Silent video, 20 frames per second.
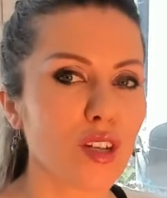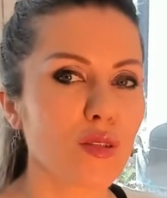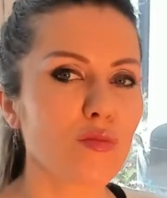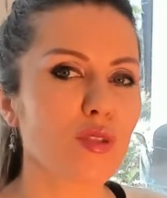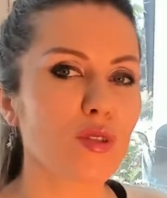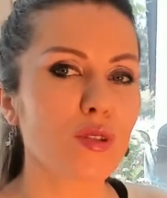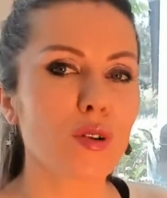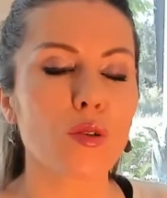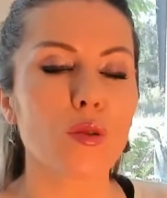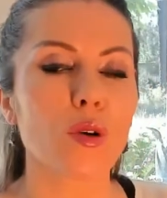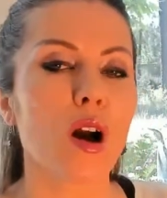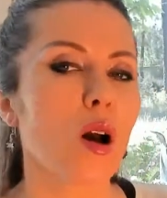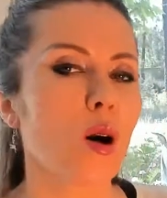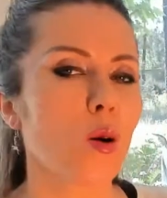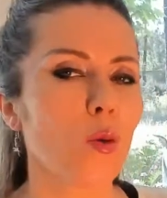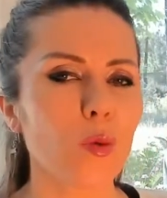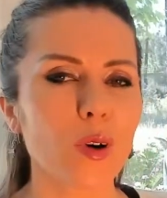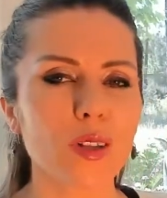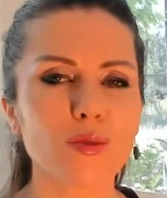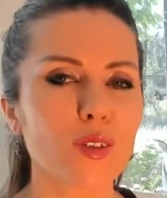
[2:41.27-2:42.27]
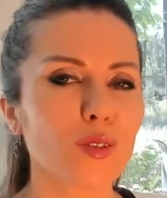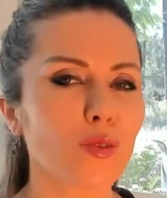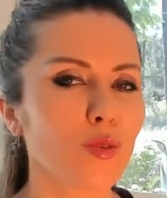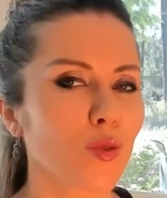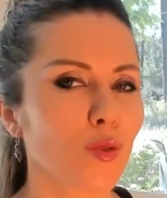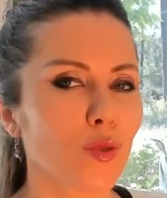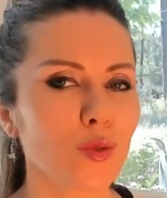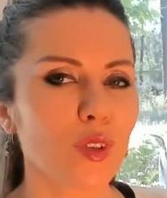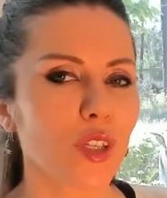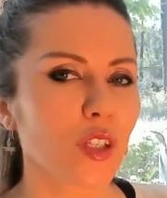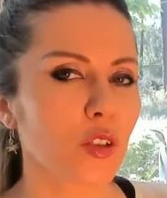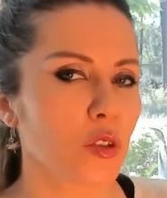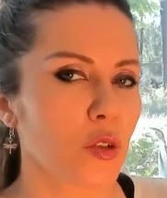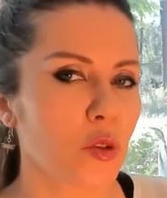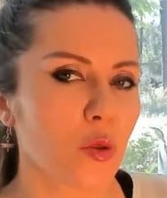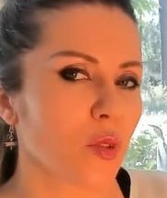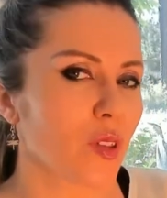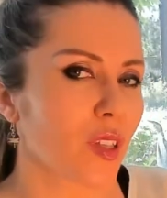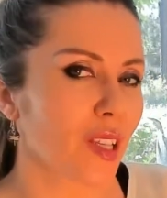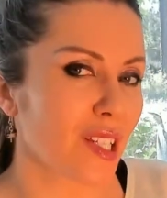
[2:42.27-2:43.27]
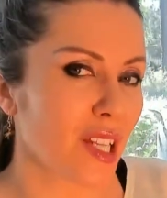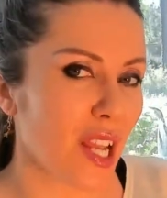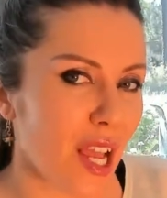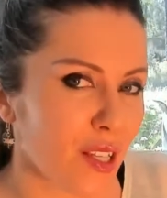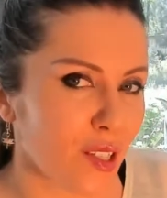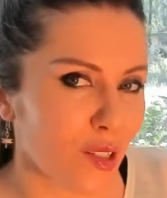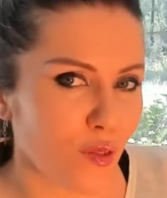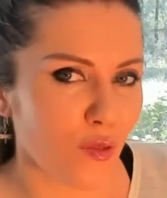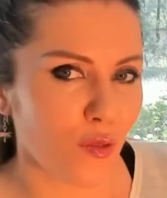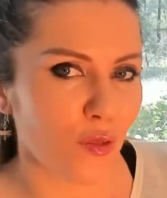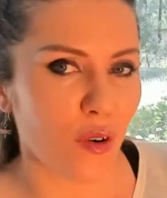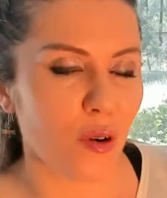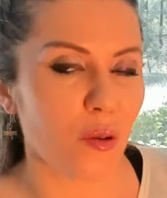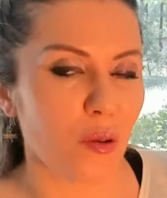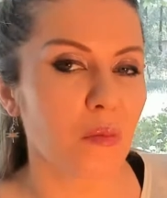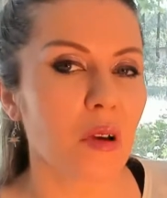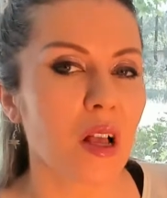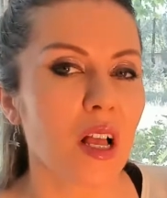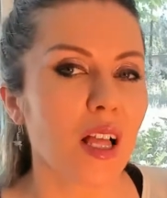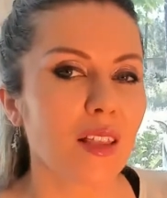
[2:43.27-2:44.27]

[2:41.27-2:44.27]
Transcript: so what they do, they choose a dance form